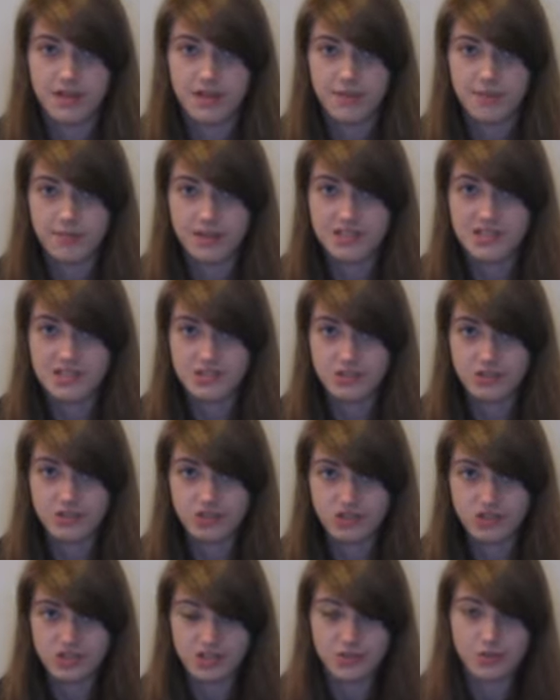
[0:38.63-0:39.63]
My
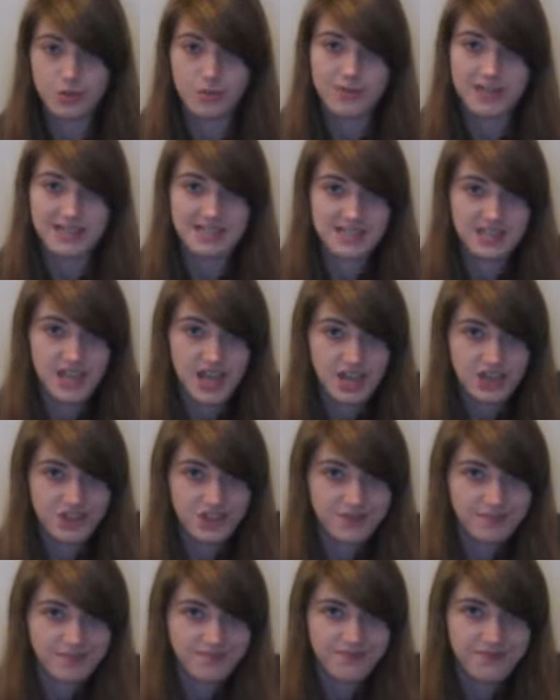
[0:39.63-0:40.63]
solution is called
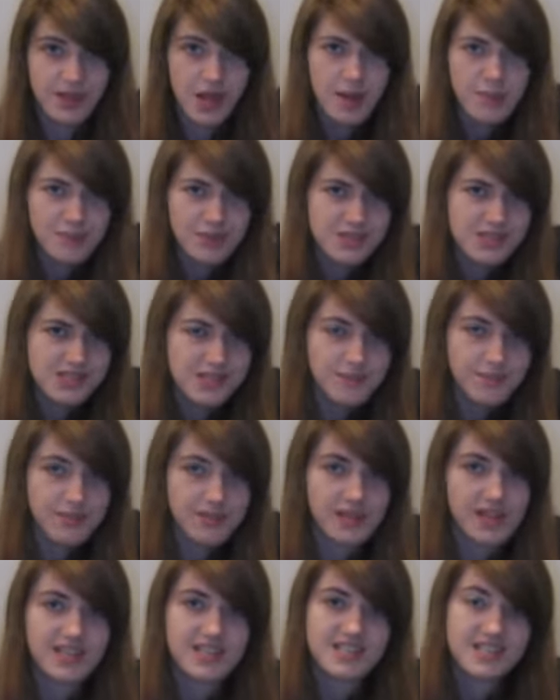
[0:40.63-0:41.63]
plastication. Put
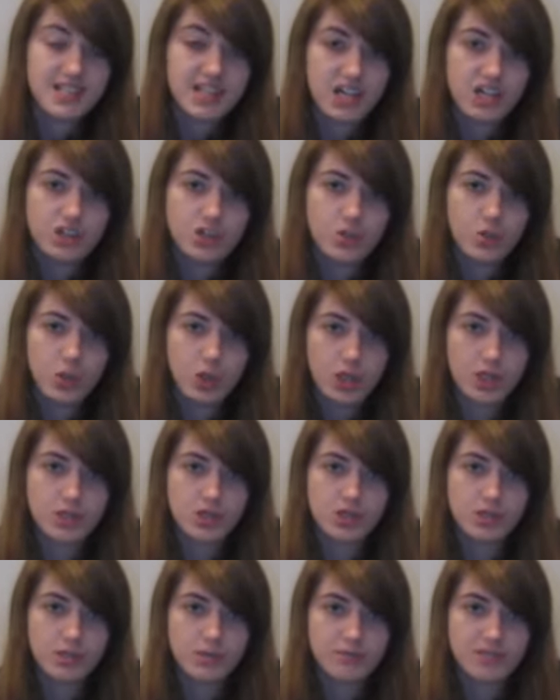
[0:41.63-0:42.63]
simply, it's a national
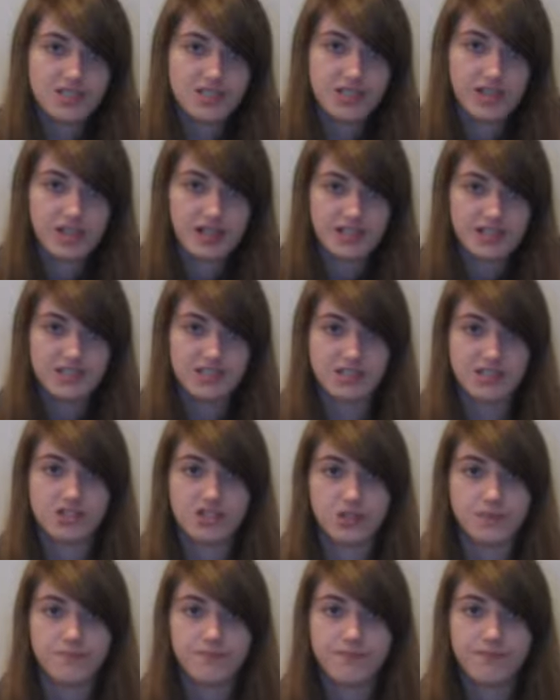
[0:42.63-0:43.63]
closed-loop recycling
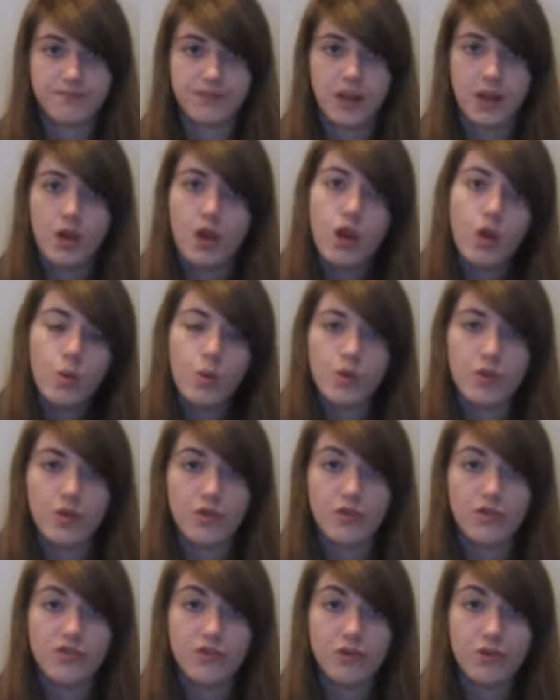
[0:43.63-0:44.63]
system. With
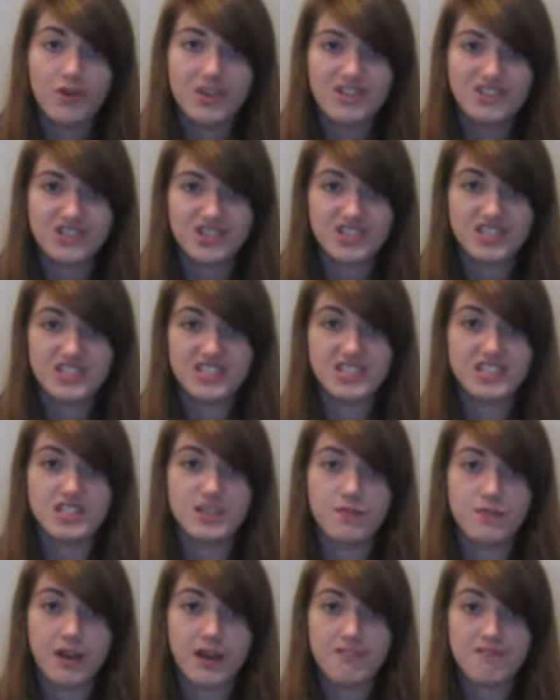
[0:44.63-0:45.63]
over
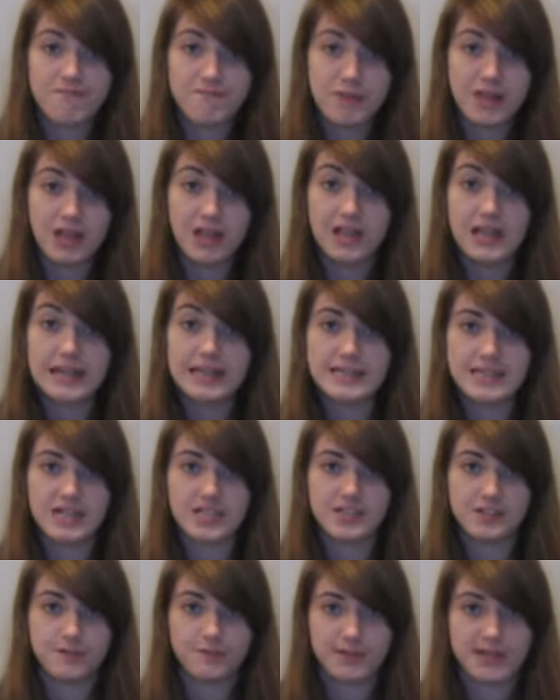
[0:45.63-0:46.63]
265 million
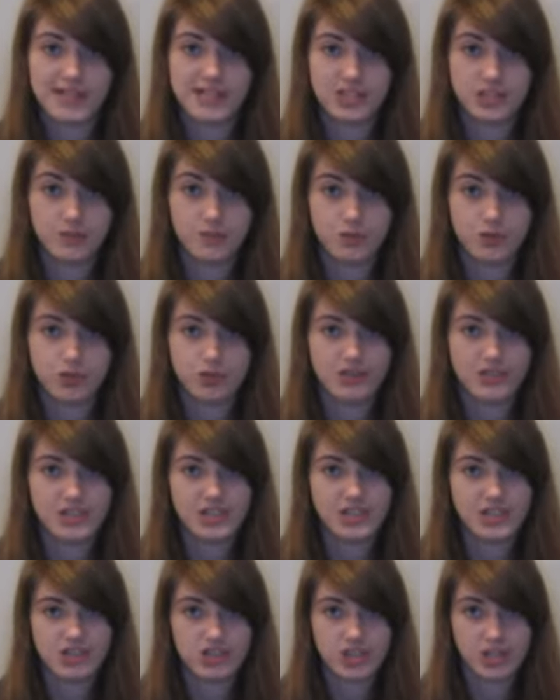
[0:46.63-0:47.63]
tonnes of plastic produced
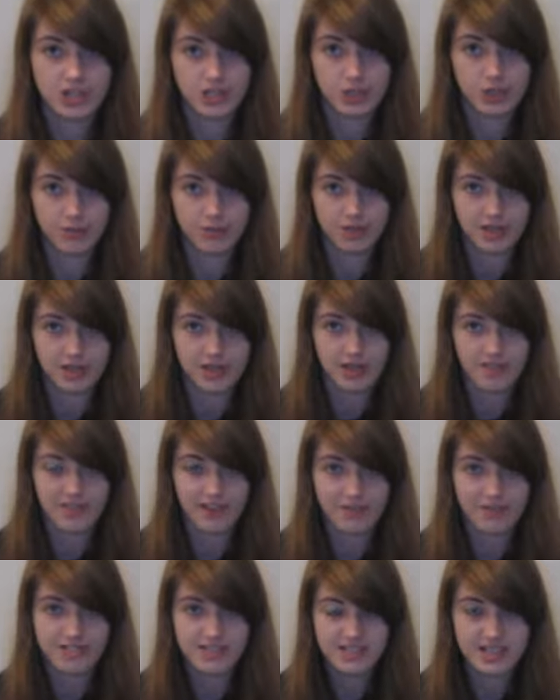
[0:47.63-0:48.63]
each year globally,
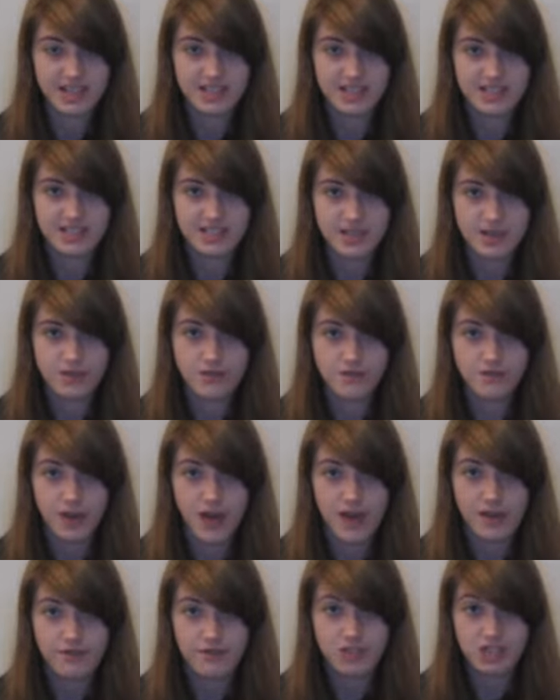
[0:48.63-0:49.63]
their recycling saves
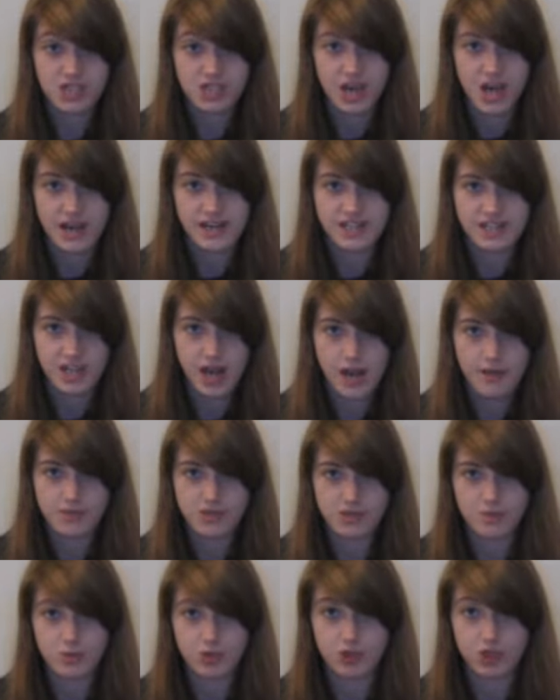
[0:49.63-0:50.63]
5 to 9 times
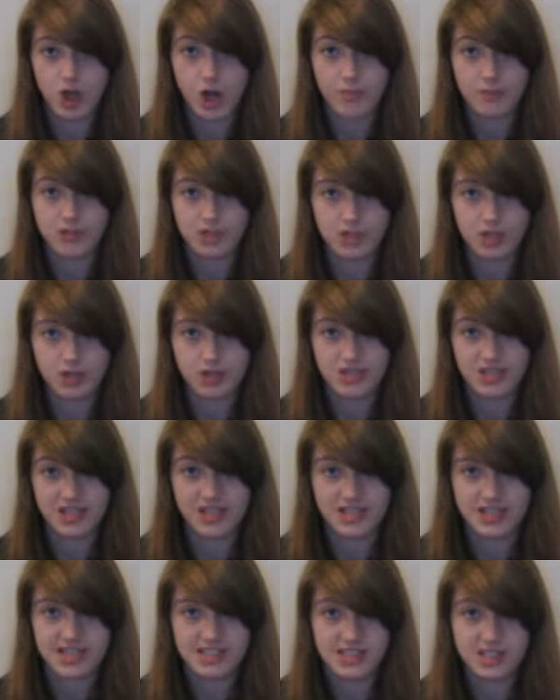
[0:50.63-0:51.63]
as much carbon
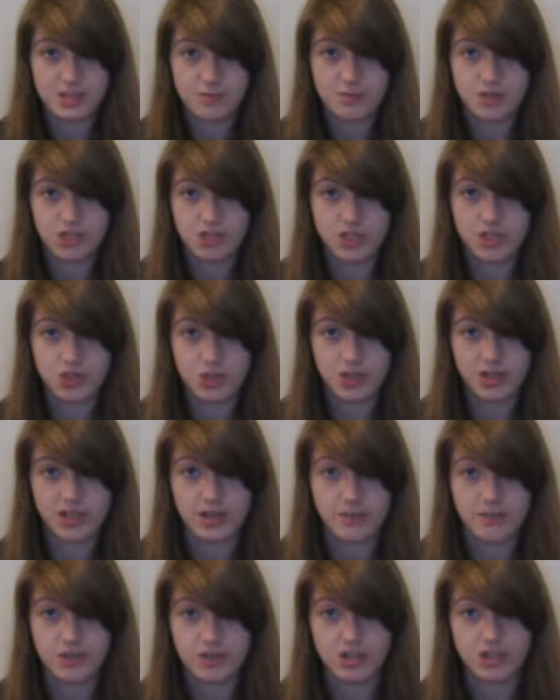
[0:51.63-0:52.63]
dioxide as is emitted during
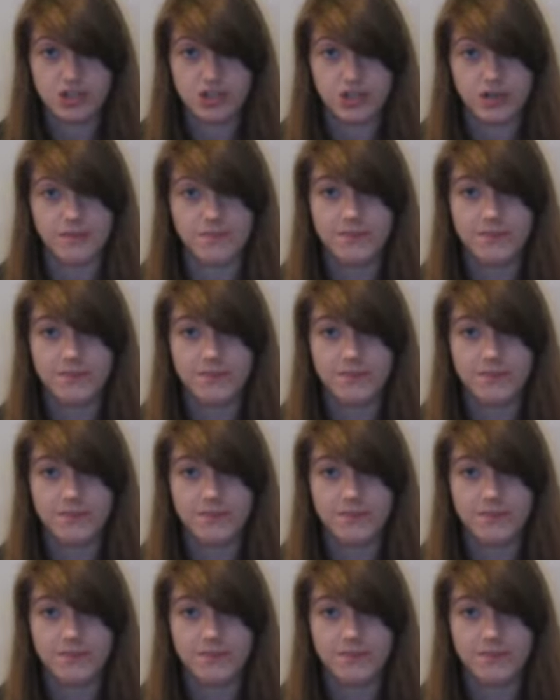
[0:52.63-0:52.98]
their production.